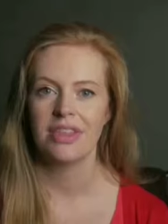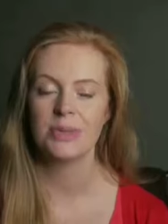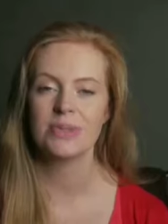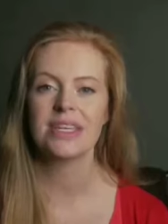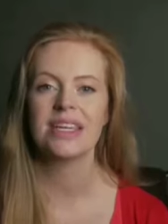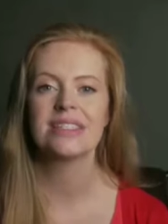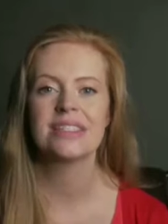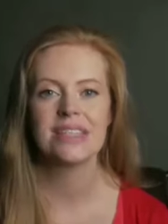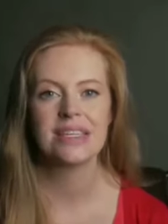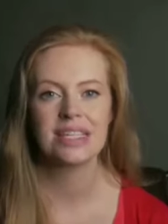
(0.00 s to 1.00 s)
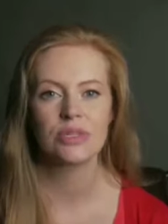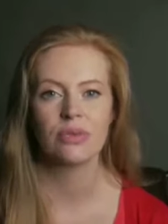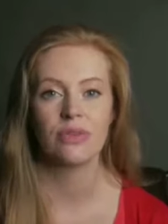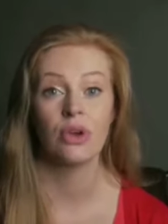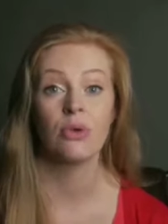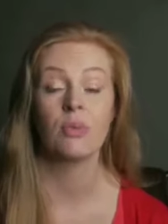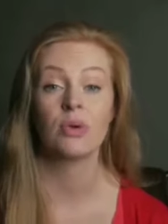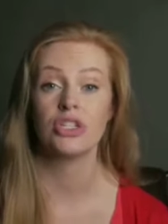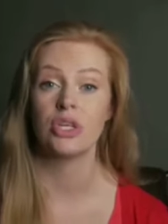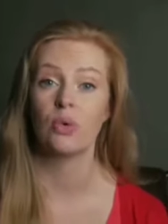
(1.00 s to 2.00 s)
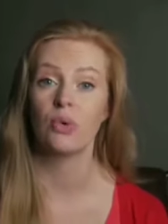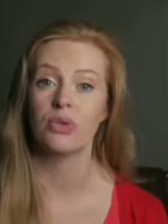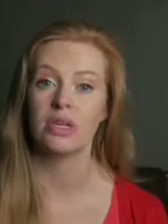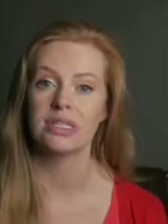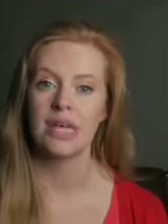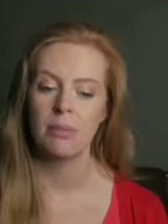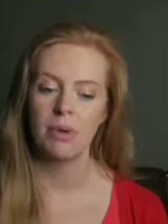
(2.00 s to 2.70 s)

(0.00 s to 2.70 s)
This was a consensus review in which the authors